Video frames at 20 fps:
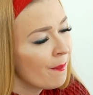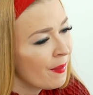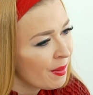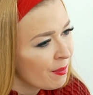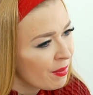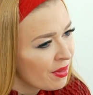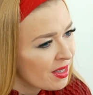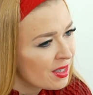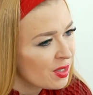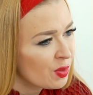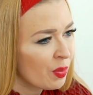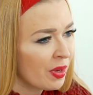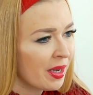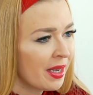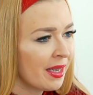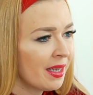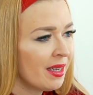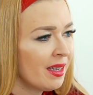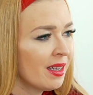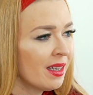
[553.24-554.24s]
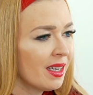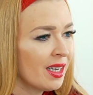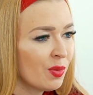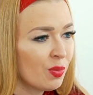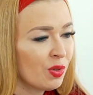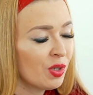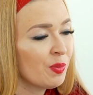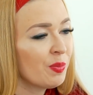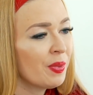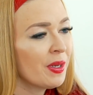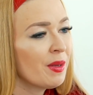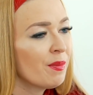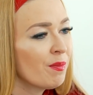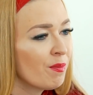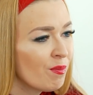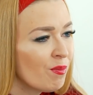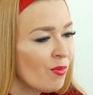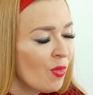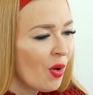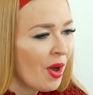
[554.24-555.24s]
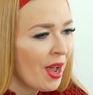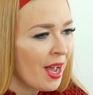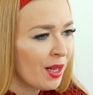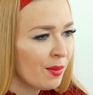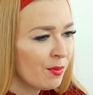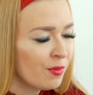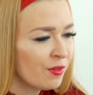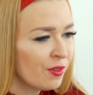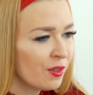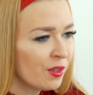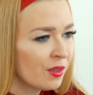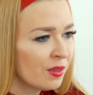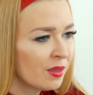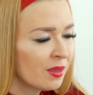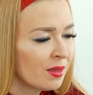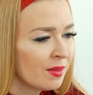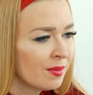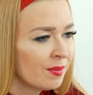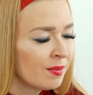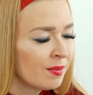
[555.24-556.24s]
Maybe this way it will be more helpful.